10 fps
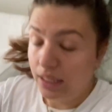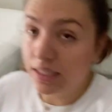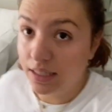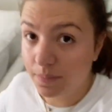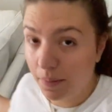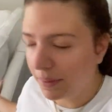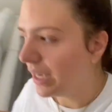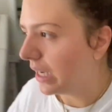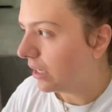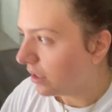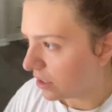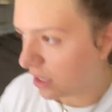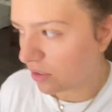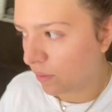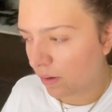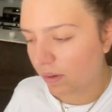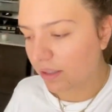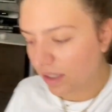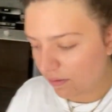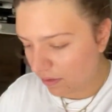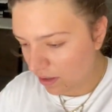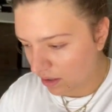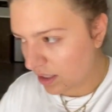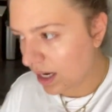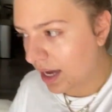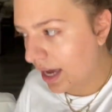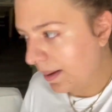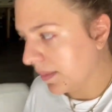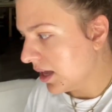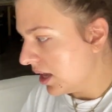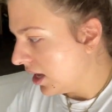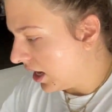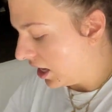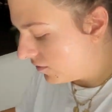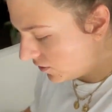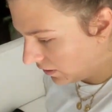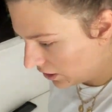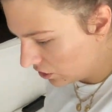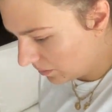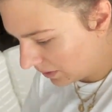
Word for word: least that's my plan. That's also why I want to leave on time. I have to finish some